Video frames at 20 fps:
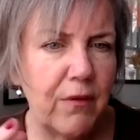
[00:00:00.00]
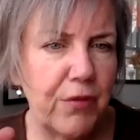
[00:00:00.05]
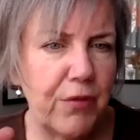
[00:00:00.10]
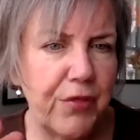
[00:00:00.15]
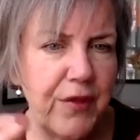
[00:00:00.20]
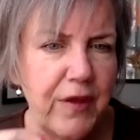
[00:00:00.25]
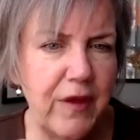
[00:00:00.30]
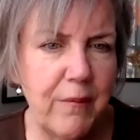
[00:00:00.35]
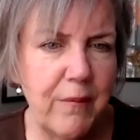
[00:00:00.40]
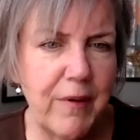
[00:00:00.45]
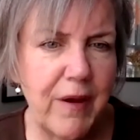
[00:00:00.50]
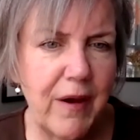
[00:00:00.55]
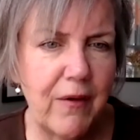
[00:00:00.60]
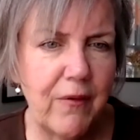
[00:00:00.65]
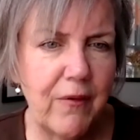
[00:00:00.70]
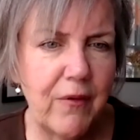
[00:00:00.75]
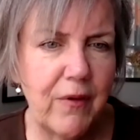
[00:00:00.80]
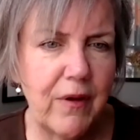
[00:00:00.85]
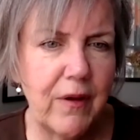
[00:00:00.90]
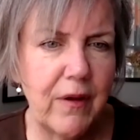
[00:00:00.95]
think
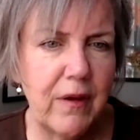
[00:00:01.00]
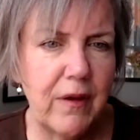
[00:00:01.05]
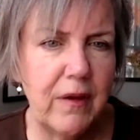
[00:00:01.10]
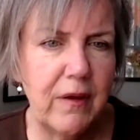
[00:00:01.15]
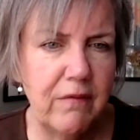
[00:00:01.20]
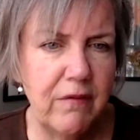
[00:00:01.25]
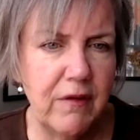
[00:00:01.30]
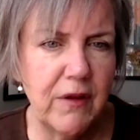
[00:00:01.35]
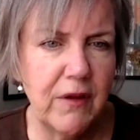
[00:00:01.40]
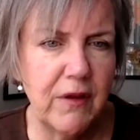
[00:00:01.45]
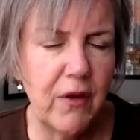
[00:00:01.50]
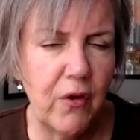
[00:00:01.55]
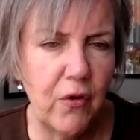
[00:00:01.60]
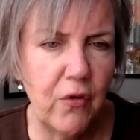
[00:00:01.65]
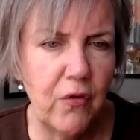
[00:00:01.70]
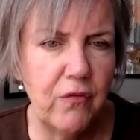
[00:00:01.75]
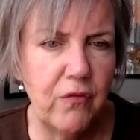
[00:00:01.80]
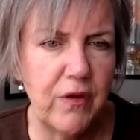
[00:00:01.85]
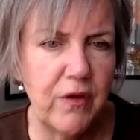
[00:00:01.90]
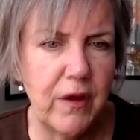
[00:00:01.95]
about given
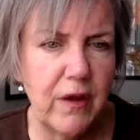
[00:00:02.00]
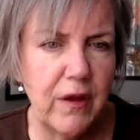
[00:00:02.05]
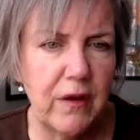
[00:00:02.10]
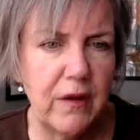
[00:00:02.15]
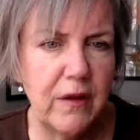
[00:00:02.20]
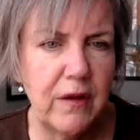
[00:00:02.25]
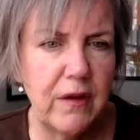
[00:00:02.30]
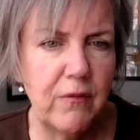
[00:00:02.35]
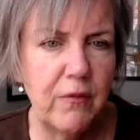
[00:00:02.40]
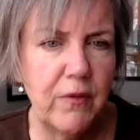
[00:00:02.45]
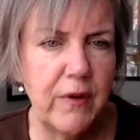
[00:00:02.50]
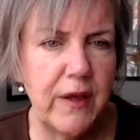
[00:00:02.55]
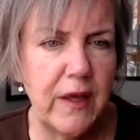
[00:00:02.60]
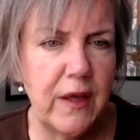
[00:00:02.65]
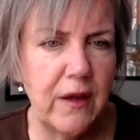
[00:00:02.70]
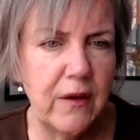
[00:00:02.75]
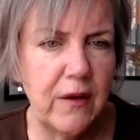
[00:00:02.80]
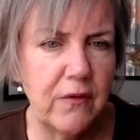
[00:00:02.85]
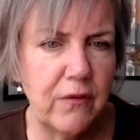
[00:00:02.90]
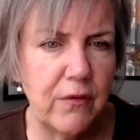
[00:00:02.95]
COVID and we
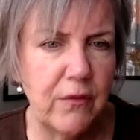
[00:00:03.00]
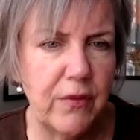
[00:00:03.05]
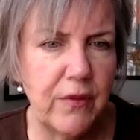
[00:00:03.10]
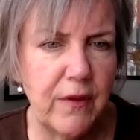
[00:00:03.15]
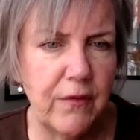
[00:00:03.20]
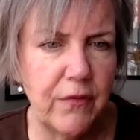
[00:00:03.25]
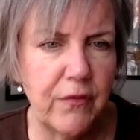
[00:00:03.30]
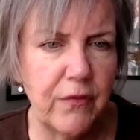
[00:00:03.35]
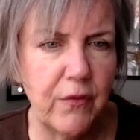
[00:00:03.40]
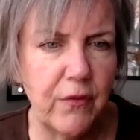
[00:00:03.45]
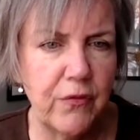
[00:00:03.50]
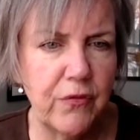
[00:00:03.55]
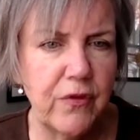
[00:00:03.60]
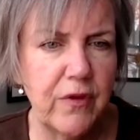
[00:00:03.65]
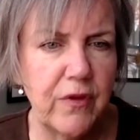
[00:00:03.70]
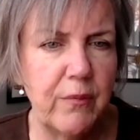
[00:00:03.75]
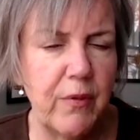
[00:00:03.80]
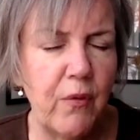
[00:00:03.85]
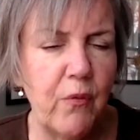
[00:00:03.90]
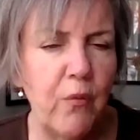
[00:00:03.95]
can't do things
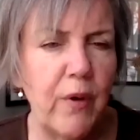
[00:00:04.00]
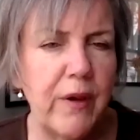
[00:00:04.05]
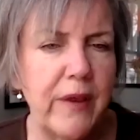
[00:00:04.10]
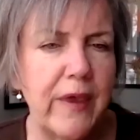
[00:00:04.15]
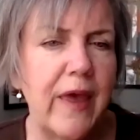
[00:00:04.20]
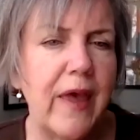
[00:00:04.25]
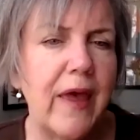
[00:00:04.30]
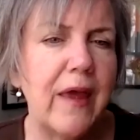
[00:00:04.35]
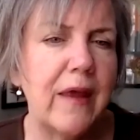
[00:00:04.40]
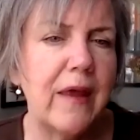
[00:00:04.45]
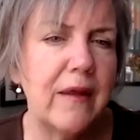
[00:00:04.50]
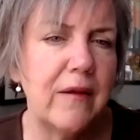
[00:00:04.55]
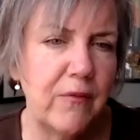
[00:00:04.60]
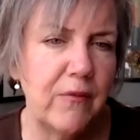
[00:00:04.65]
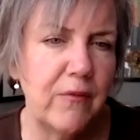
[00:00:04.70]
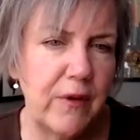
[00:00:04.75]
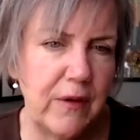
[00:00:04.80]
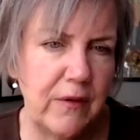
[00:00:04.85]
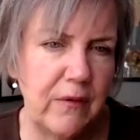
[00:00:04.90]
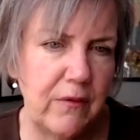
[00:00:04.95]
socially, but what can
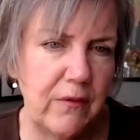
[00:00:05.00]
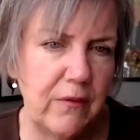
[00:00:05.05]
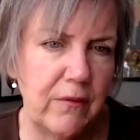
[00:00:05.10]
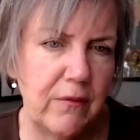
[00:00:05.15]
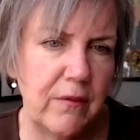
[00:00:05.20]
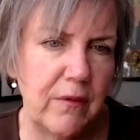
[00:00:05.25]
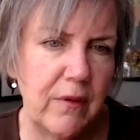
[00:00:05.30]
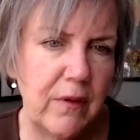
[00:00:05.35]
we do?